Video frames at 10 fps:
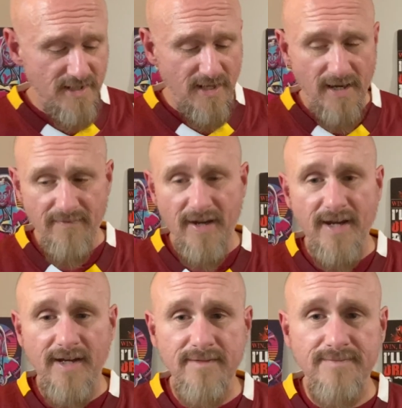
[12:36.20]
that I've
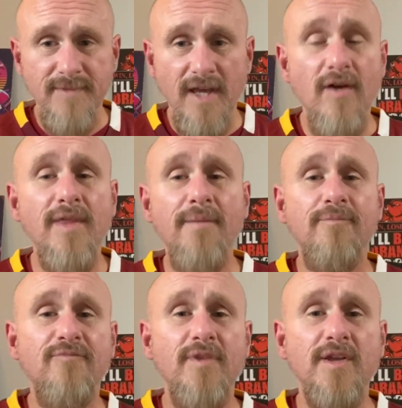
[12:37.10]
had. And that
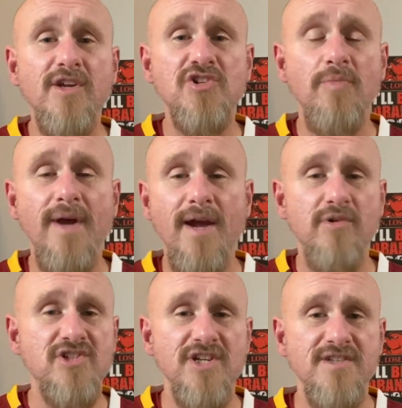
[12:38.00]
initial bag
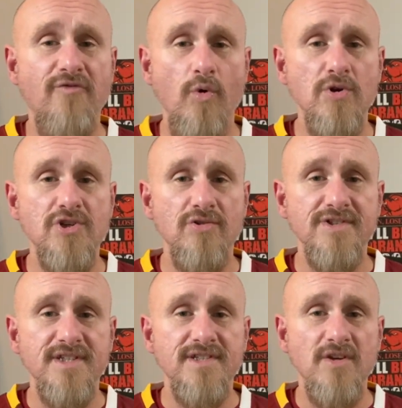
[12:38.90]
was just 4
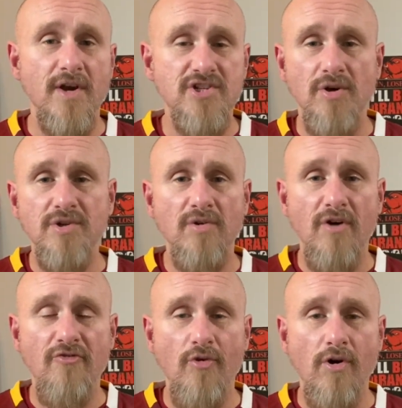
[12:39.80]
jerseys, so I showed you all
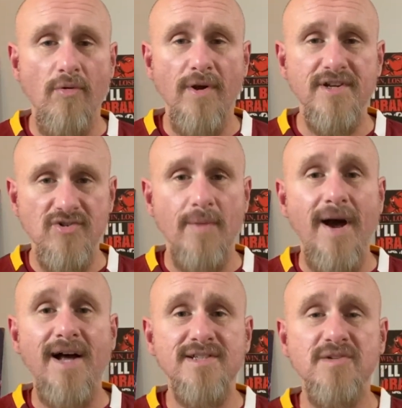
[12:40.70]
4 already. So I'm
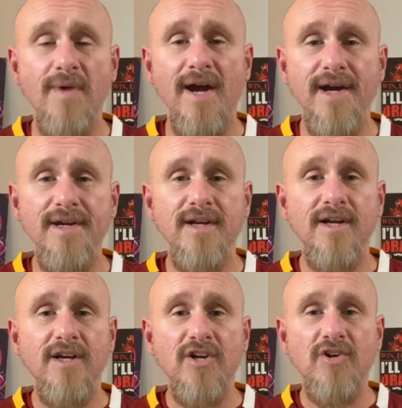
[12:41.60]
on to my
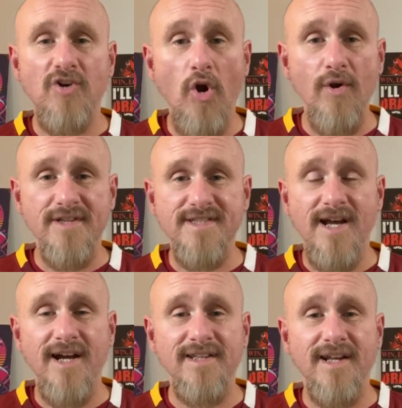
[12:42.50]
current
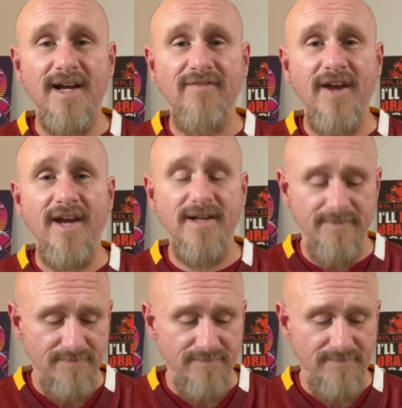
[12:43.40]
stock that I've had